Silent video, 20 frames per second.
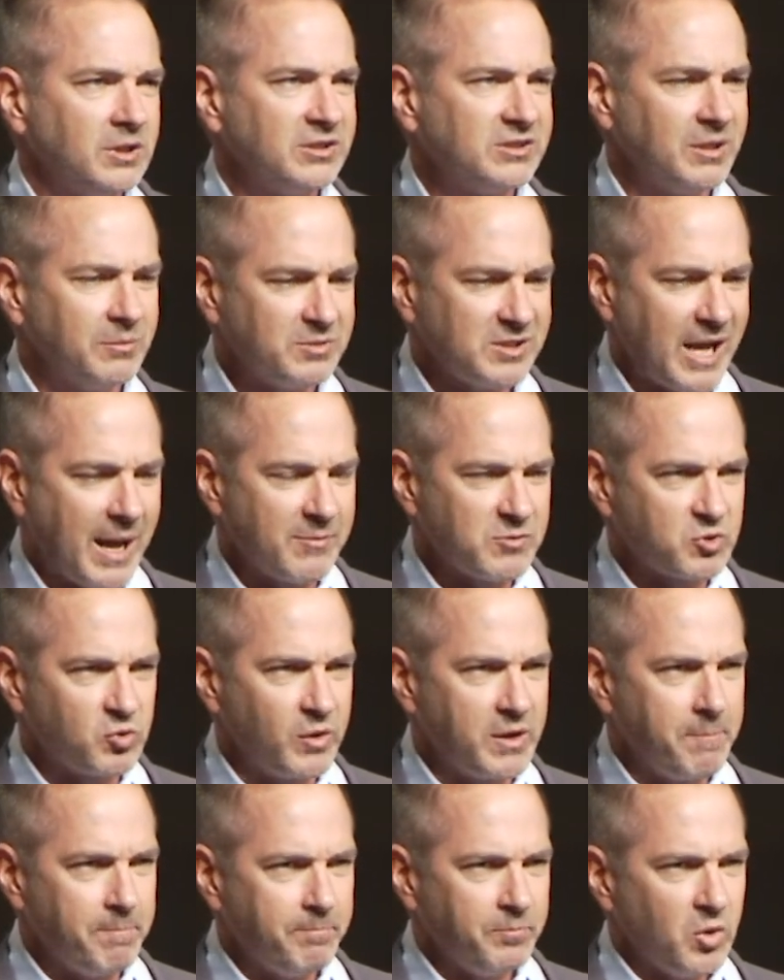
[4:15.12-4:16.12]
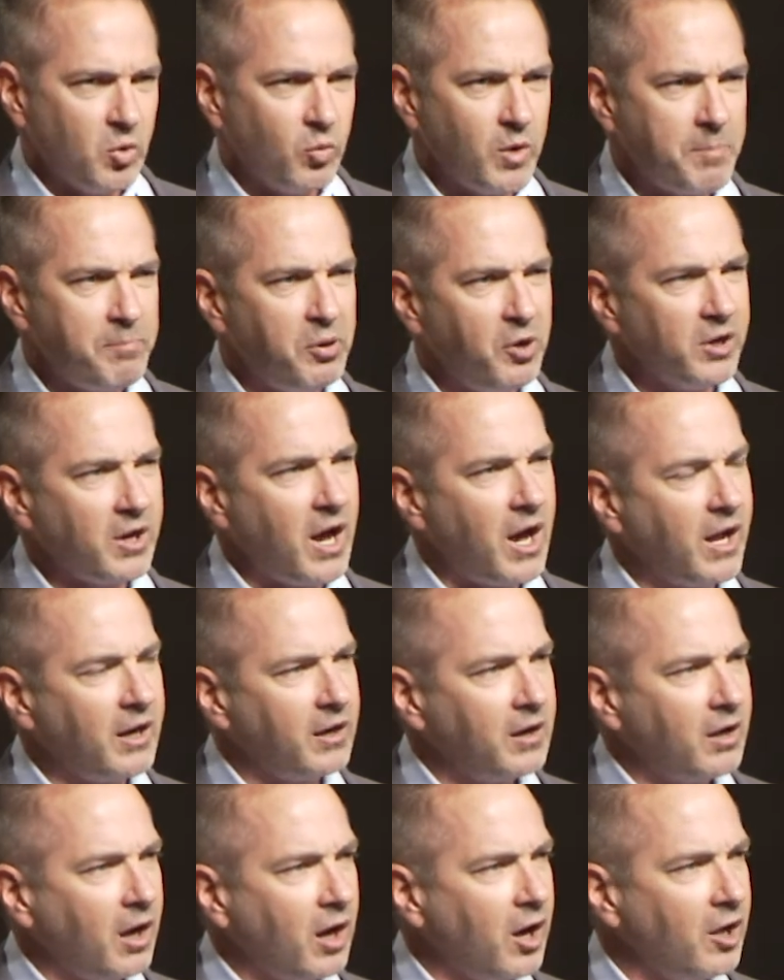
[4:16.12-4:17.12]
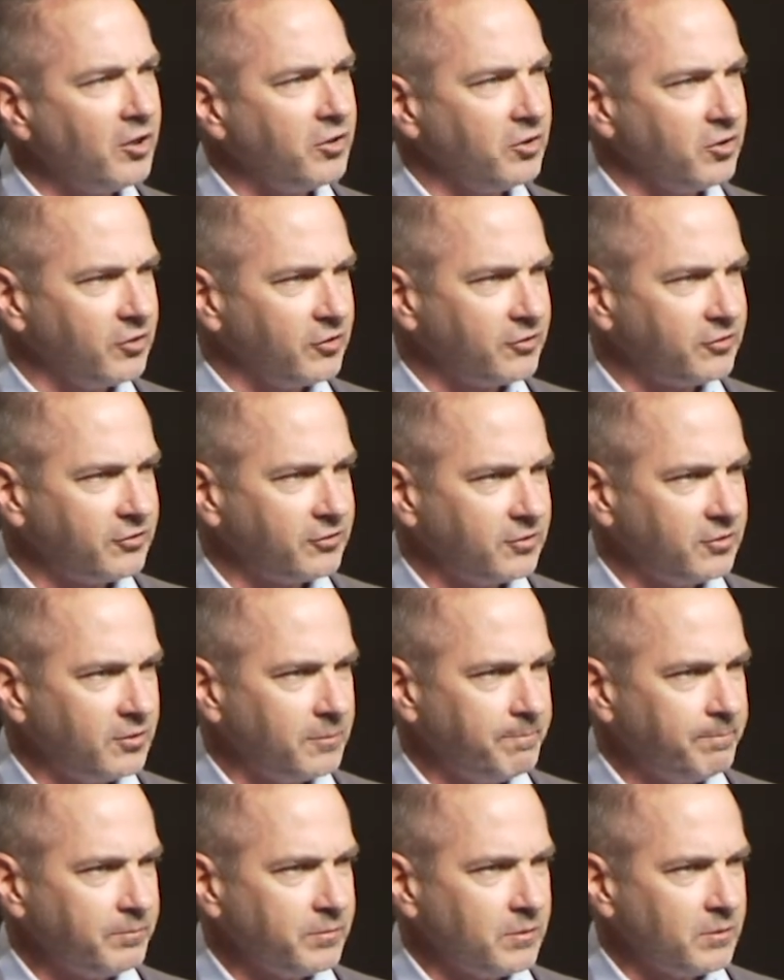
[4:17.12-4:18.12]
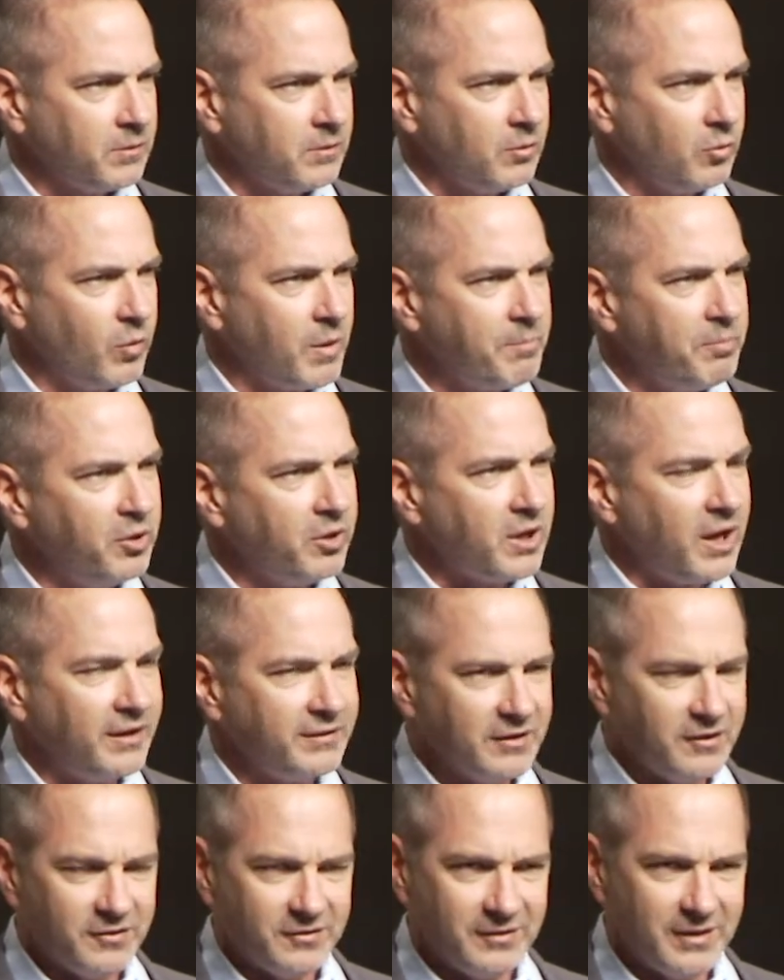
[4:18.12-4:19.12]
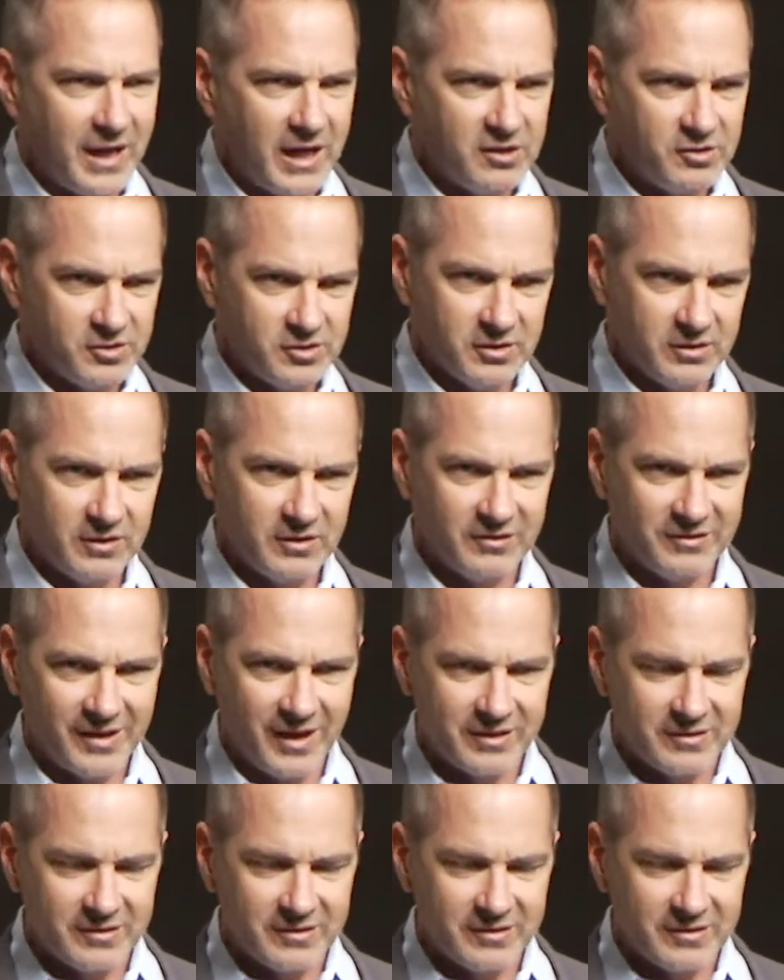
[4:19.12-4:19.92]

And sometimes we, we put on others, we put on this nation this